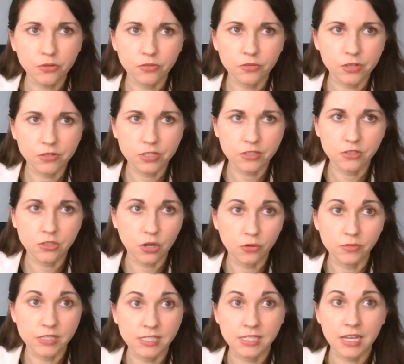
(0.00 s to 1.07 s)
You just
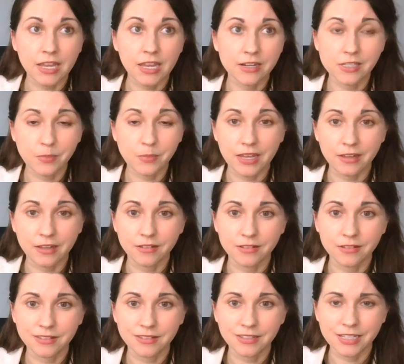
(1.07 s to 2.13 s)
don't see it as being
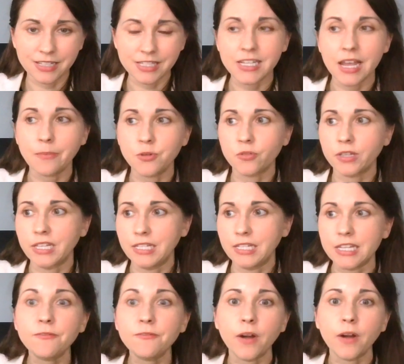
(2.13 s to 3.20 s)
conceptually
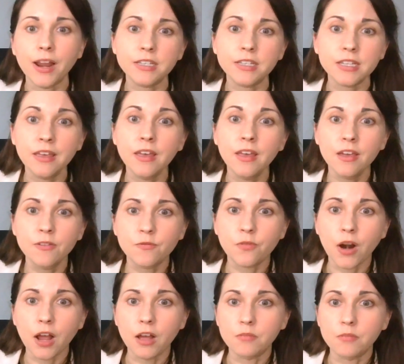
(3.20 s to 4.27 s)
different
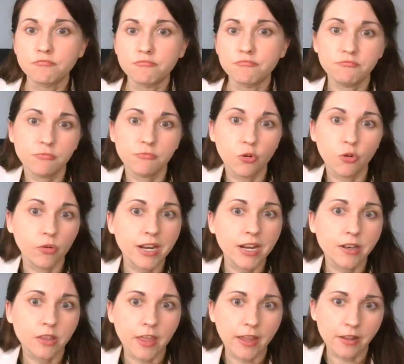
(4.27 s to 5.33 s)
from
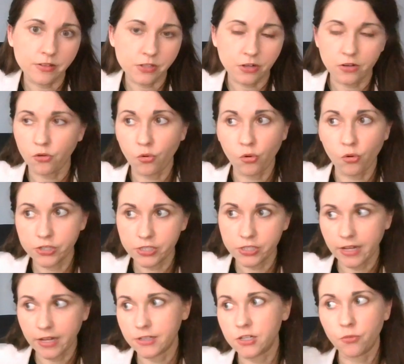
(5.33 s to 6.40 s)
green things or orange
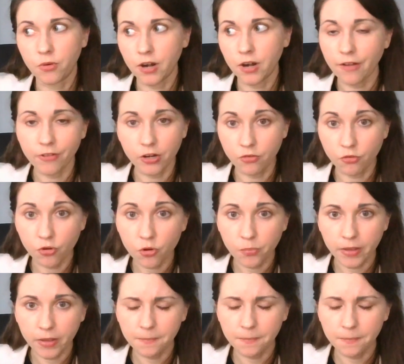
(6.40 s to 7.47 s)
things or wherever you group it.